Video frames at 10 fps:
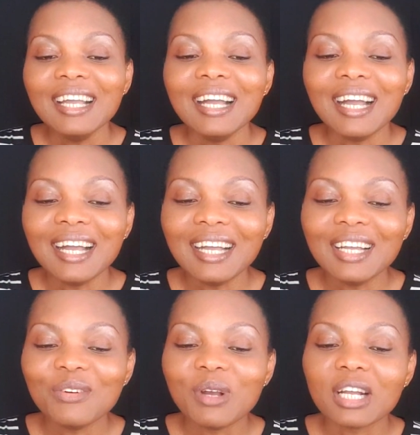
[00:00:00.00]

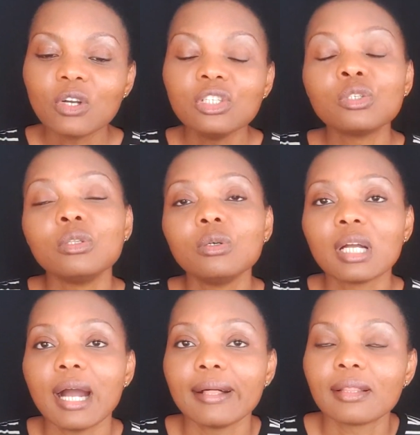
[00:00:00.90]
Hey, we are going to look
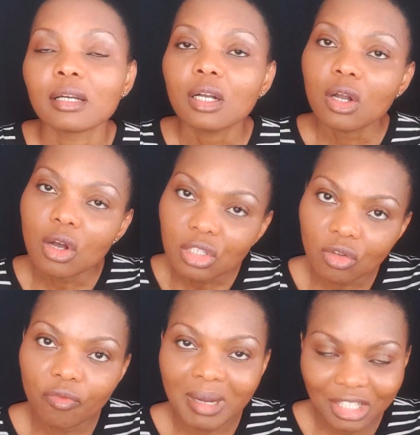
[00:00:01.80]
at the cost
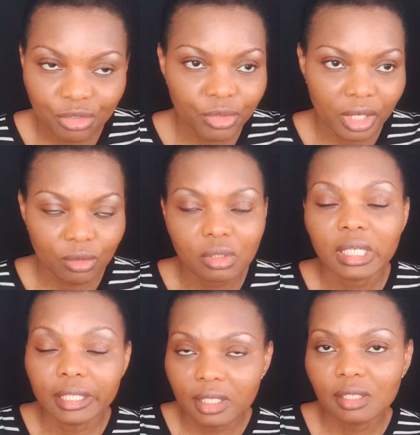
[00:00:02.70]
of materials
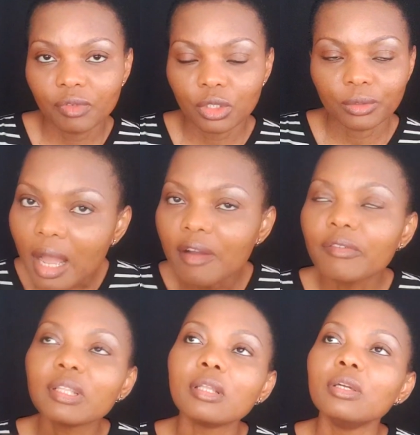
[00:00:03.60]
in this video.
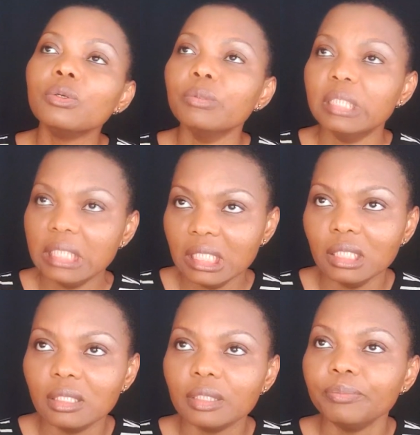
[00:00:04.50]
Everything you
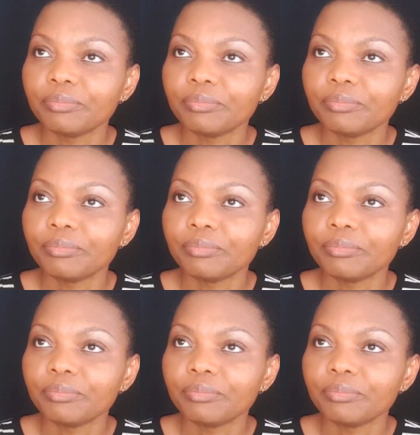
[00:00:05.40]
need